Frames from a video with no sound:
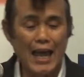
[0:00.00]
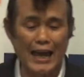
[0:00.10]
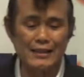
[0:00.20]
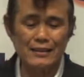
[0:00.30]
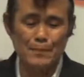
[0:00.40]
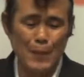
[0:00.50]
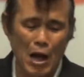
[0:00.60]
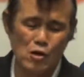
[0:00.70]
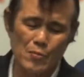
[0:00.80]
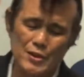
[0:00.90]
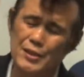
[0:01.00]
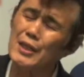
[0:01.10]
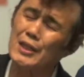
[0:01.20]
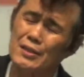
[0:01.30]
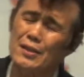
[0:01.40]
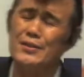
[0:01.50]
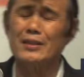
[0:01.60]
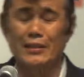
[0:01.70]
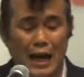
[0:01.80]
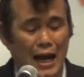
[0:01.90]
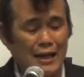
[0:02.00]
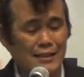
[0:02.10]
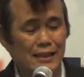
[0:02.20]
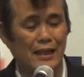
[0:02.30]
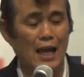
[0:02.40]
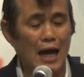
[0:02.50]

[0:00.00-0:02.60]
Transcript: and the power of Jesus Christ.